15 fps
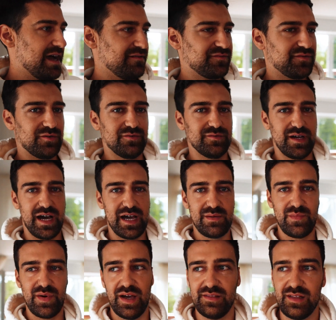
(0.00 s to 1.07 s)
iPhone,
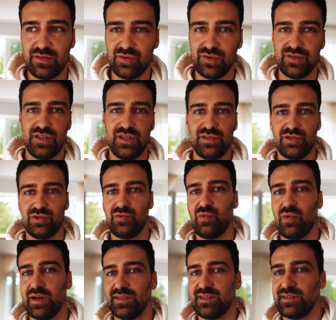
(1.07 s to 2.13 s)
iPad that will teach you
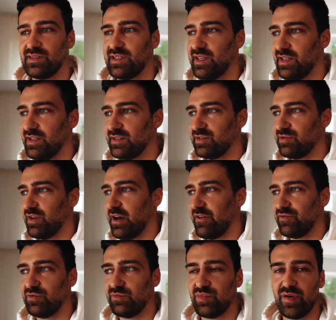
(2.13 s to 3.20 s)
what keys you
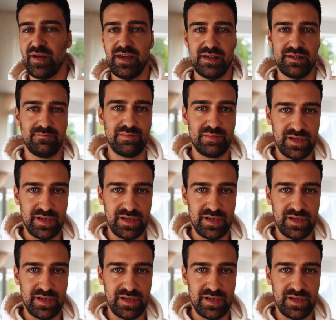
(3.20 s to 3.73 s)
have to pray,